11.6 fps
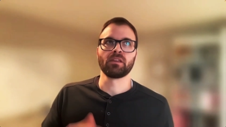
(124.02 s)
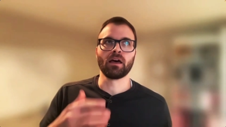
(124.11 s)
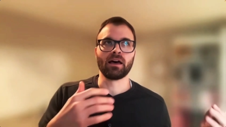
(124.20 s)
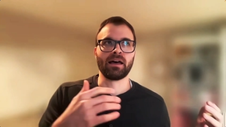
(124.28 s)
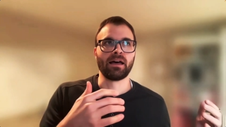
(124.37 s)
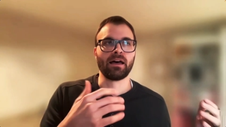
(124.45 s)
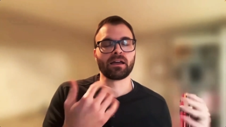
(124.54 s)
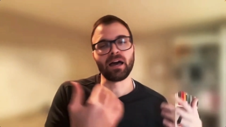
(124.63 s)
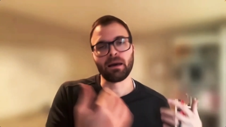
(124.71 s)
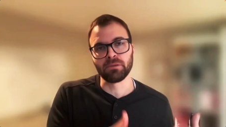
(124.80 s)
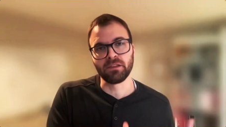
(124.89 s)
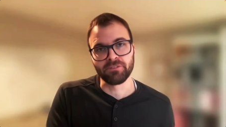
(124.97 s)
a
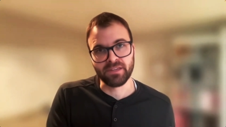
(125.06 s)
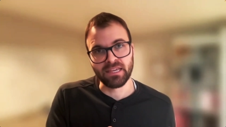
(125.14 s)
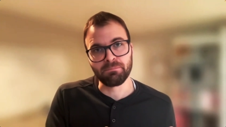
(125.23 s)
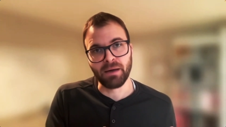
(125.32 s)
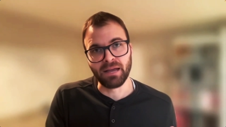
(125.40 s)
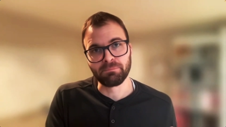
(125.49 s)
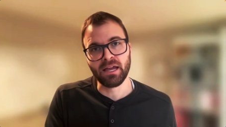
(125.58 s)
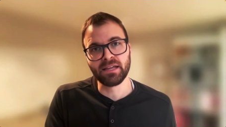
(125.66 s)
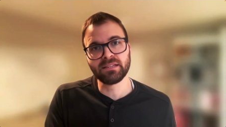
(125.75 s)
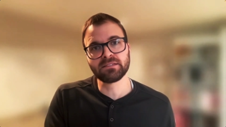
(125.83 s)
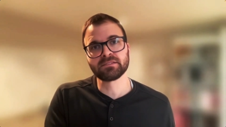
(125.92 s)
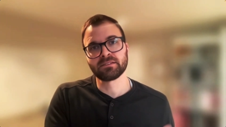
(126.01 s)
couple of key
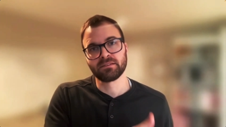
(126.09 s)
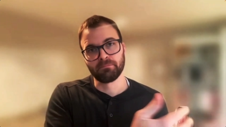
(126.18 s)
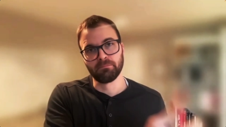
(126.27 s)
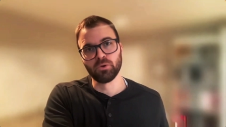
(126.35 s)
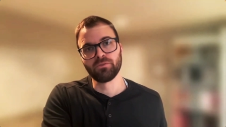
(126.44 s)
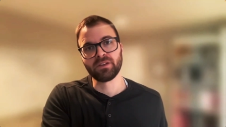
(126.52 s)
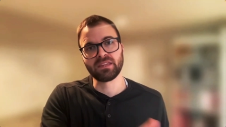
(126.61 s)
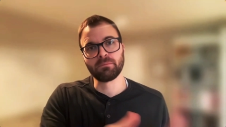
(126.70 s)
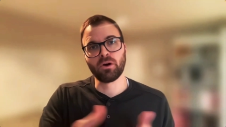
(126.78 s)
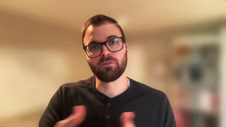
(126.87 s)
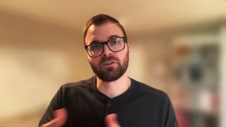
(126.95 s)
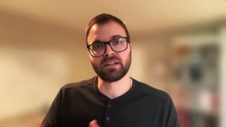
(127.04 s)
pipelines, moving them
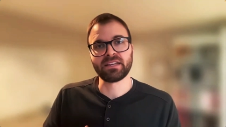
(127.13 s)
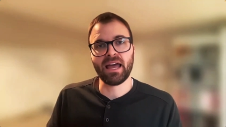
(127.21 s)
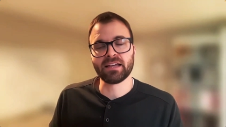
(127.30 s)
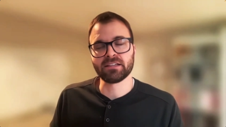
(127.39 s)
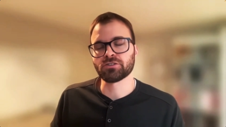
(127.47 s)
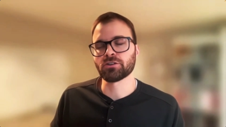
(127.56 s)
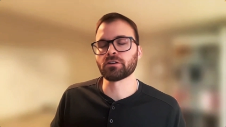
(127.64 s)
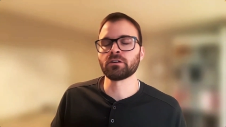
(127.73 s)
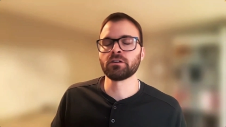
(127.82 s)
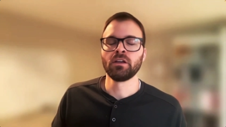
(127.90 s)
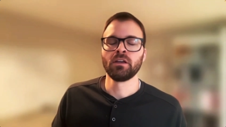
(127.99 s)
over to Dagster,